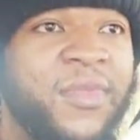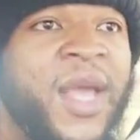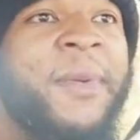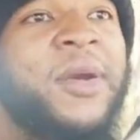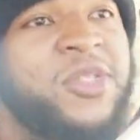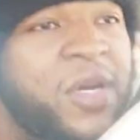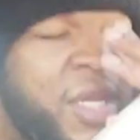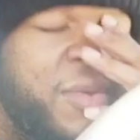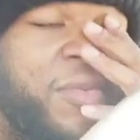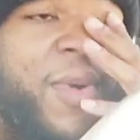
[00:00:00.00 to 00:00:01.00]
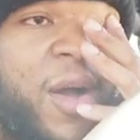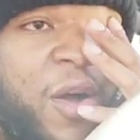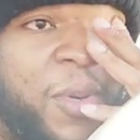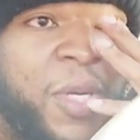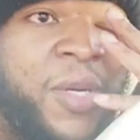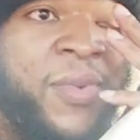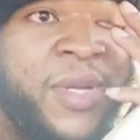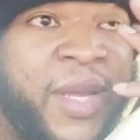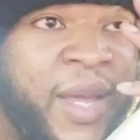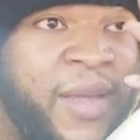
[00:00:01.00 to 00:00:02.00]
remember I talked to that with my homegirl
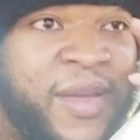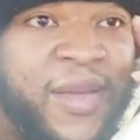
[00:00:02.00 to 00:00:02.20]
one day.